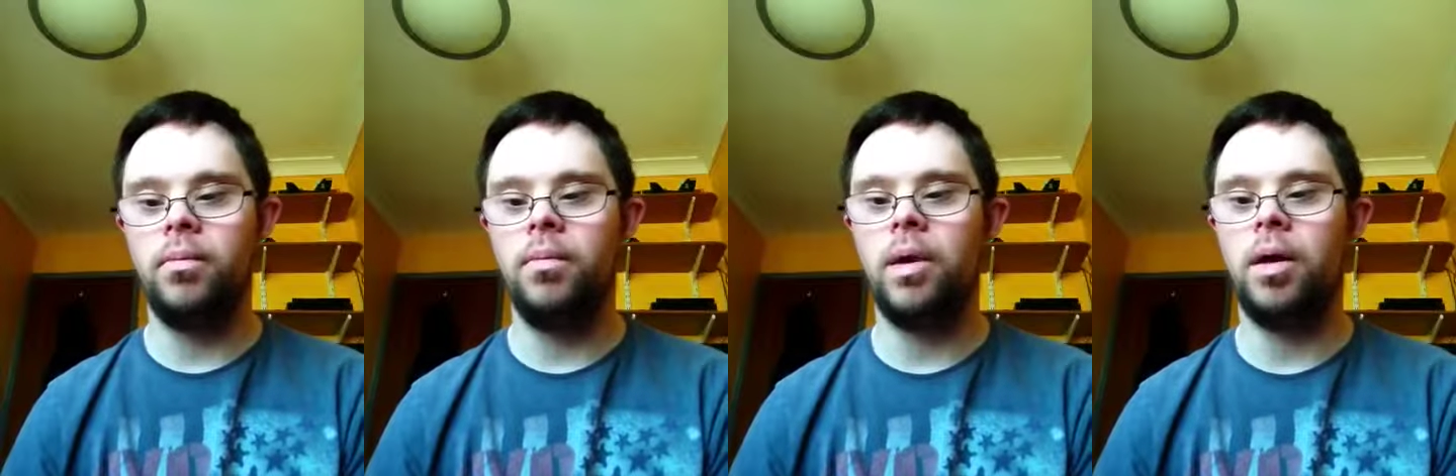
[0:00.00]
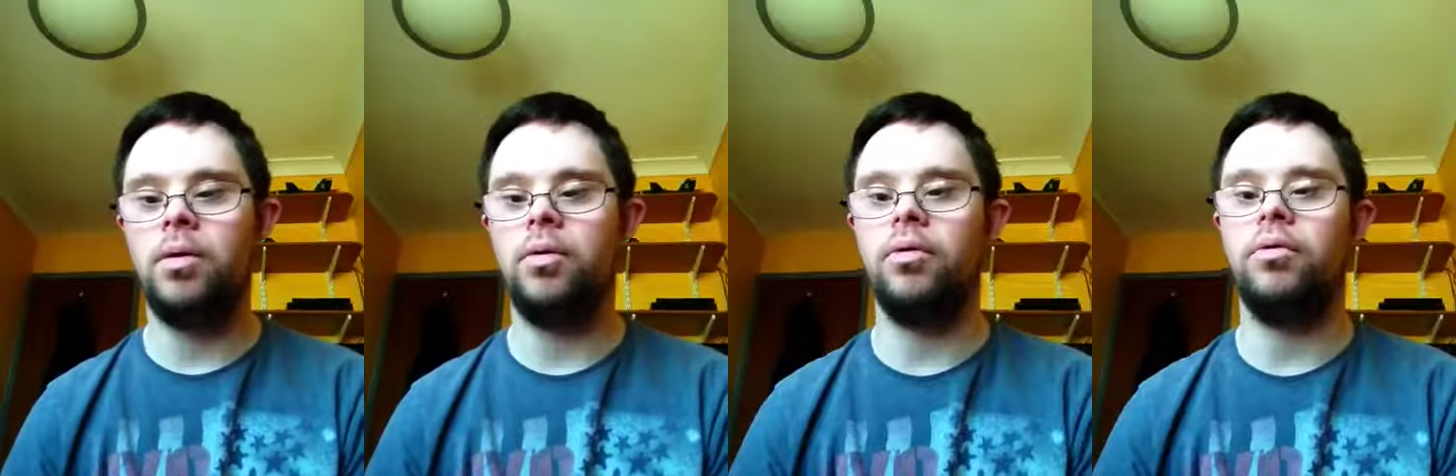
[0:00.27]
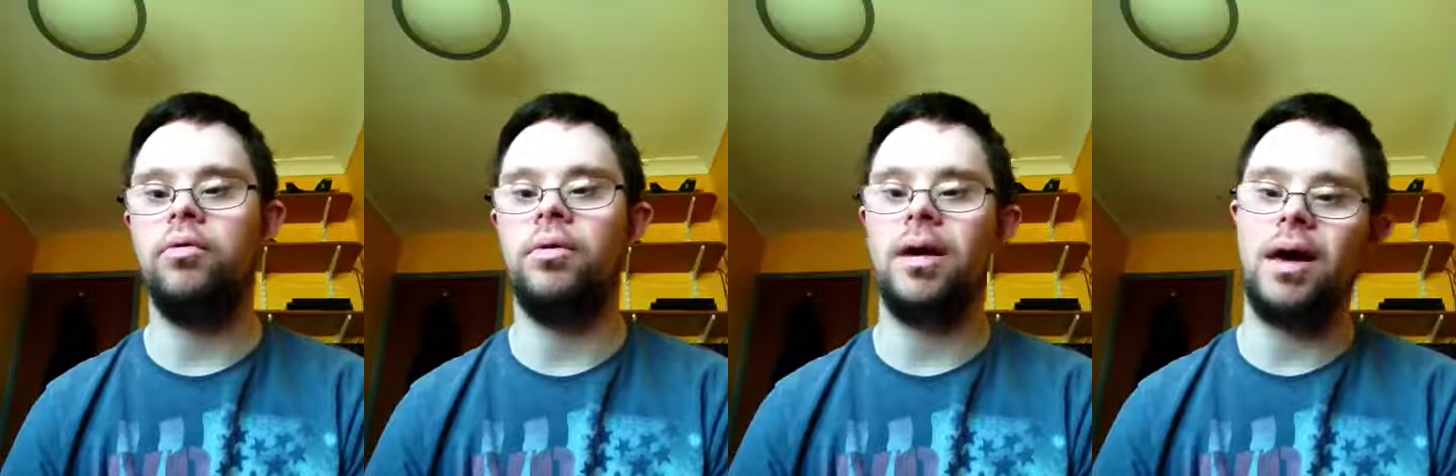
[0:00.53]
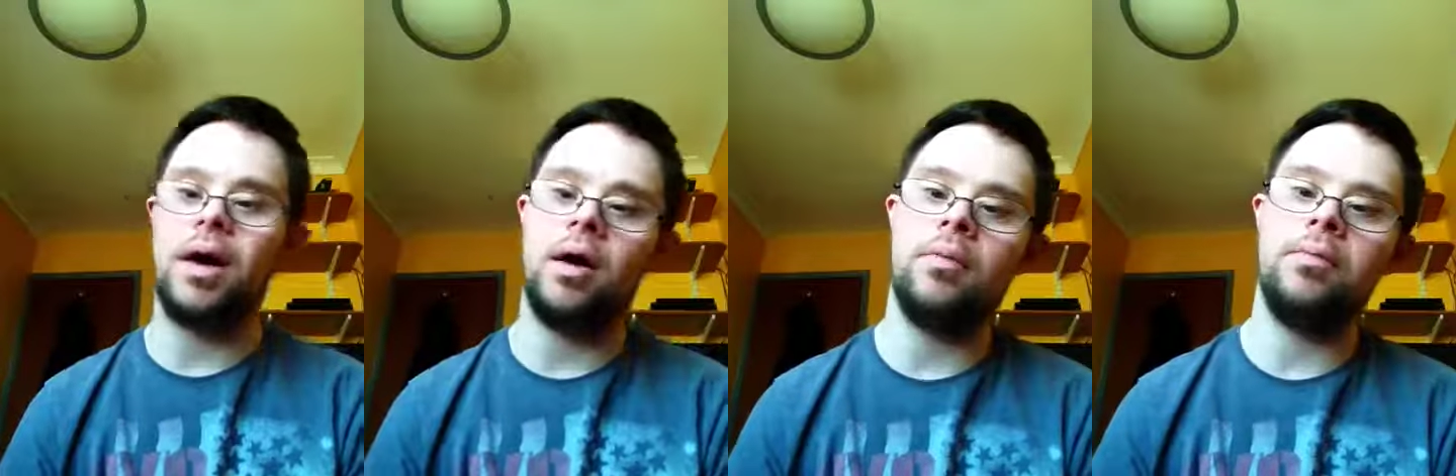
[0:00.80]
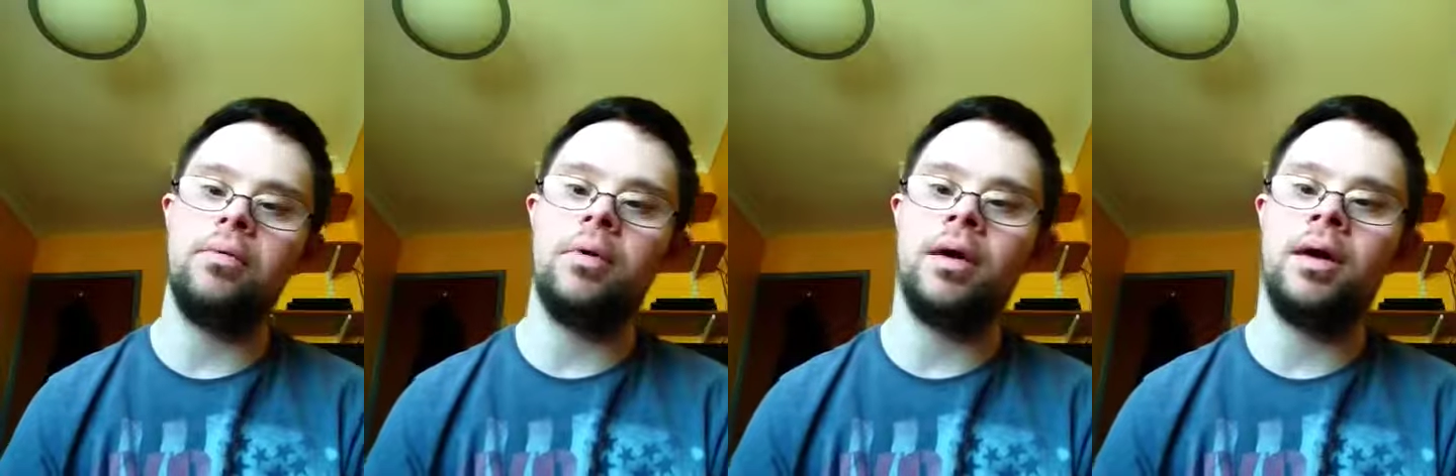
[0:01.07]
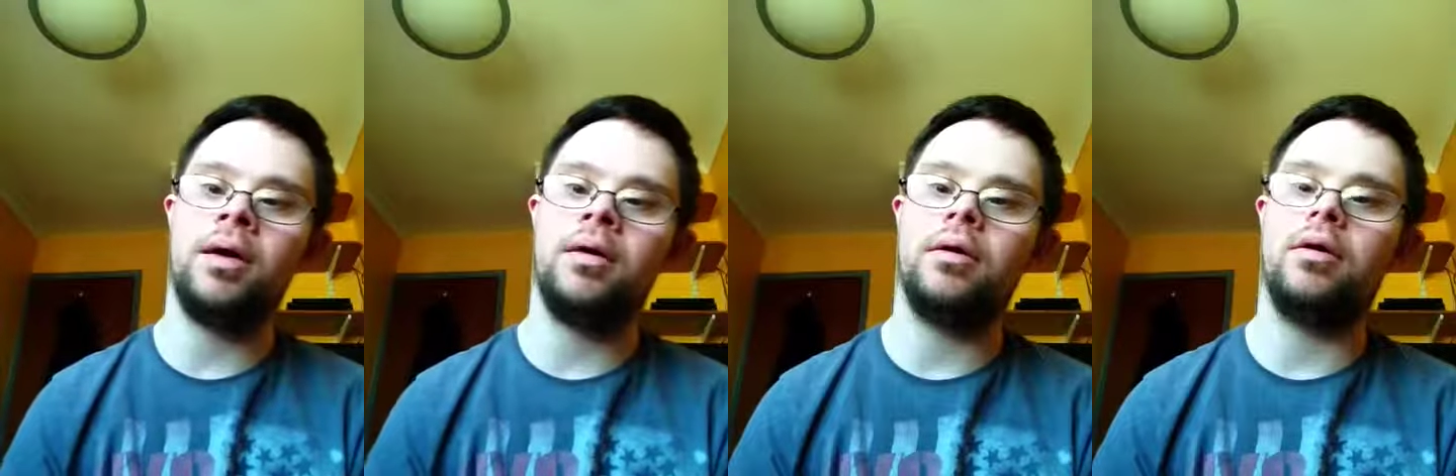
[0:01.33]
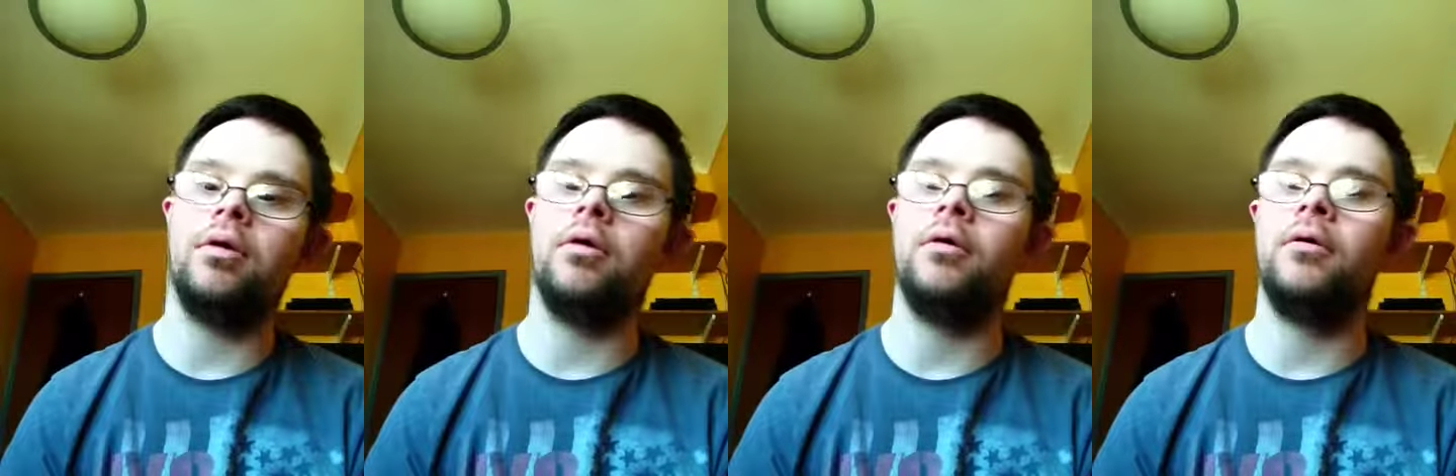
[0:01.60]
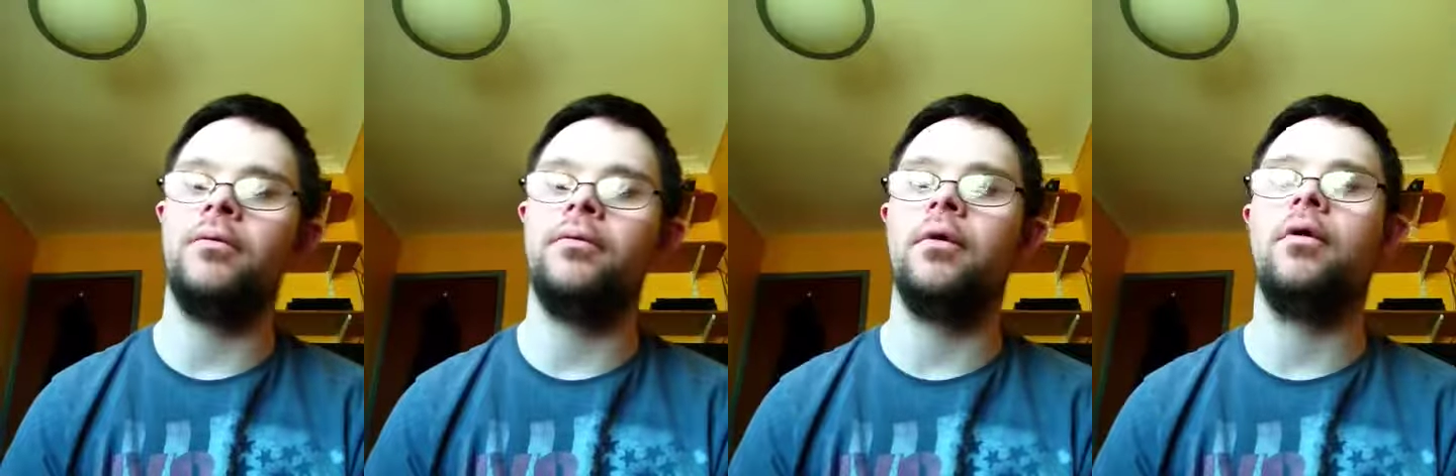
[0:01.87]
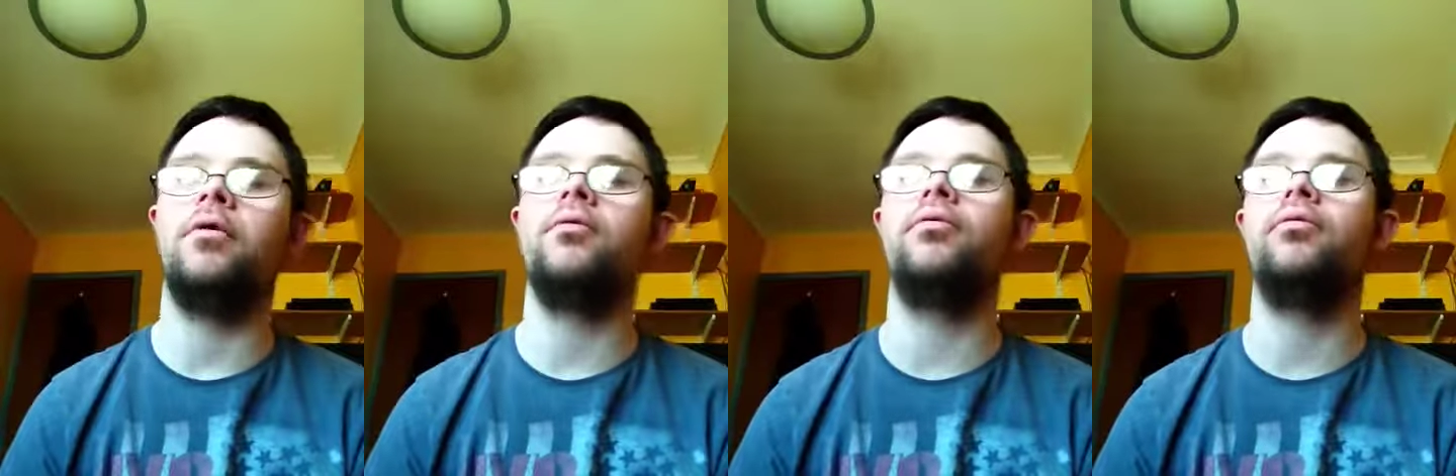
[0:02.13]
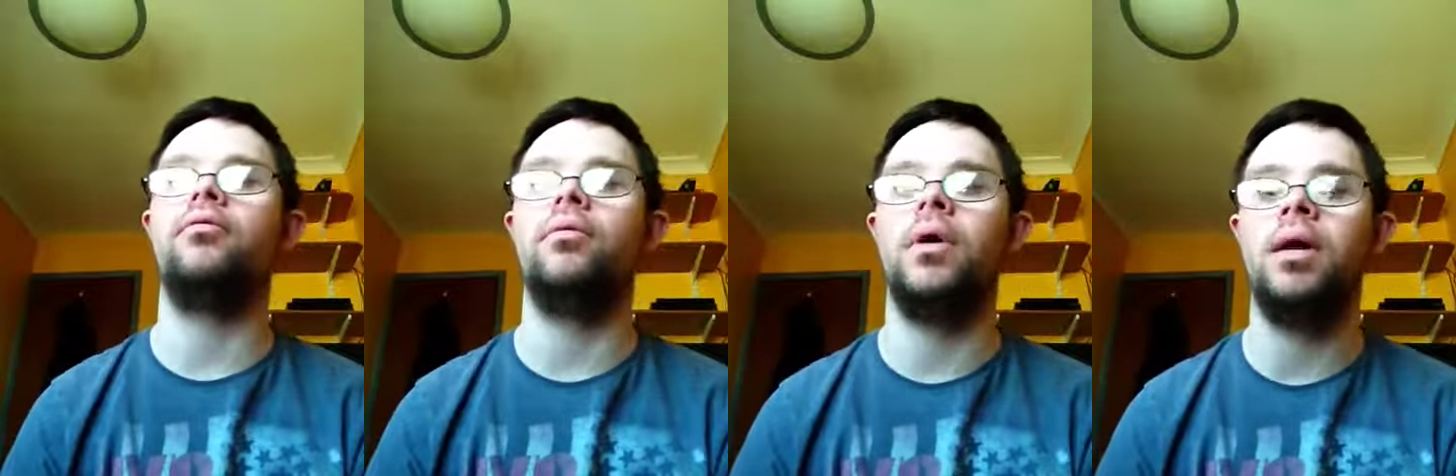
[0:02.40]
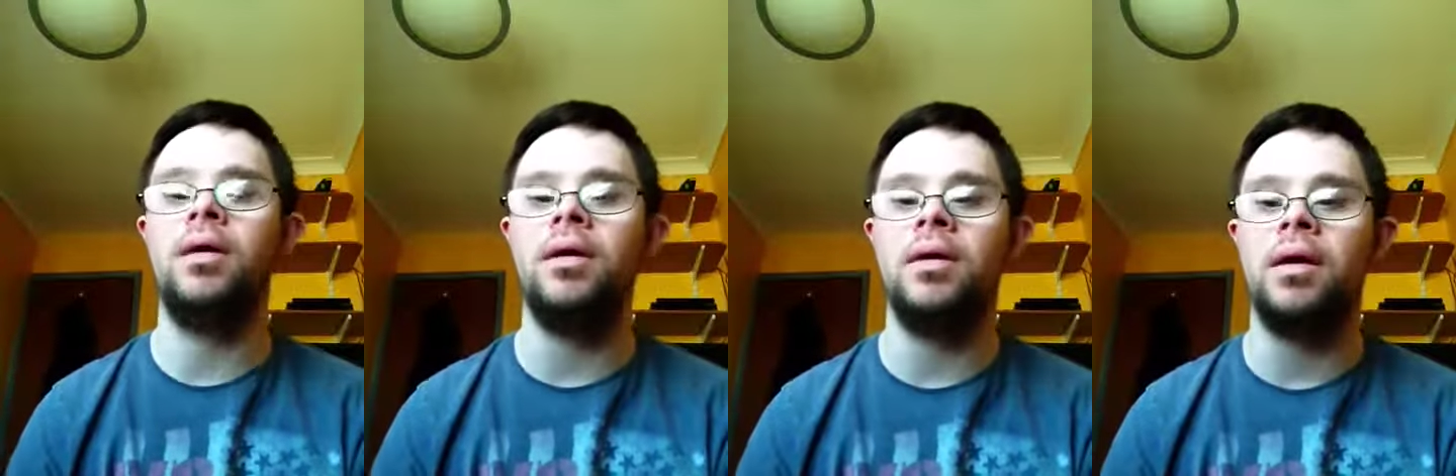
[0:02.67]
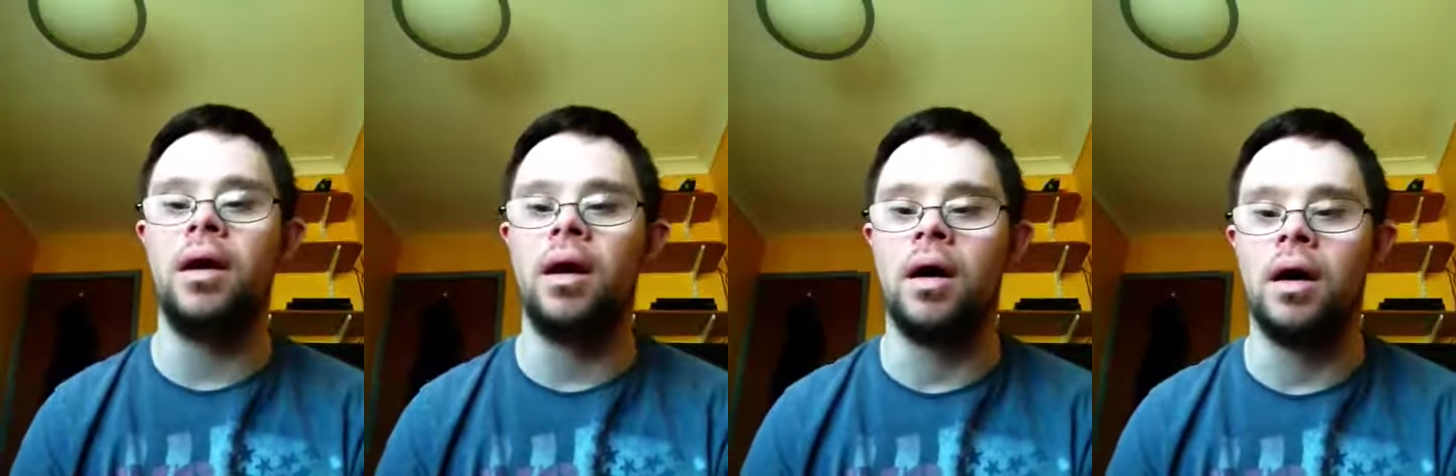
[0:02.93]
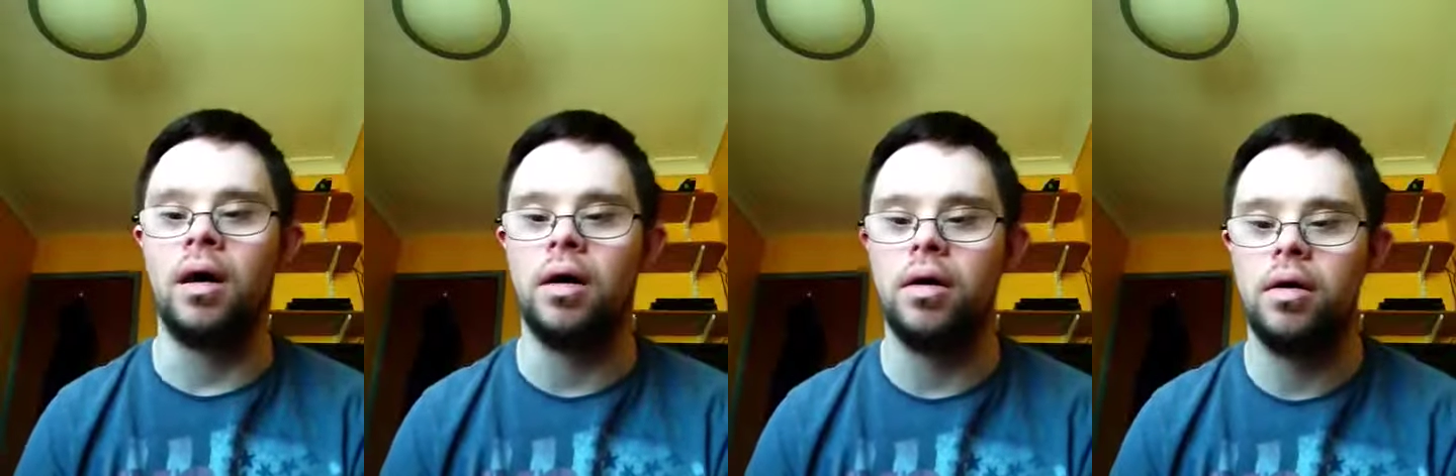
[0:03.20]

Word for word: we're going to outbreak of Australia.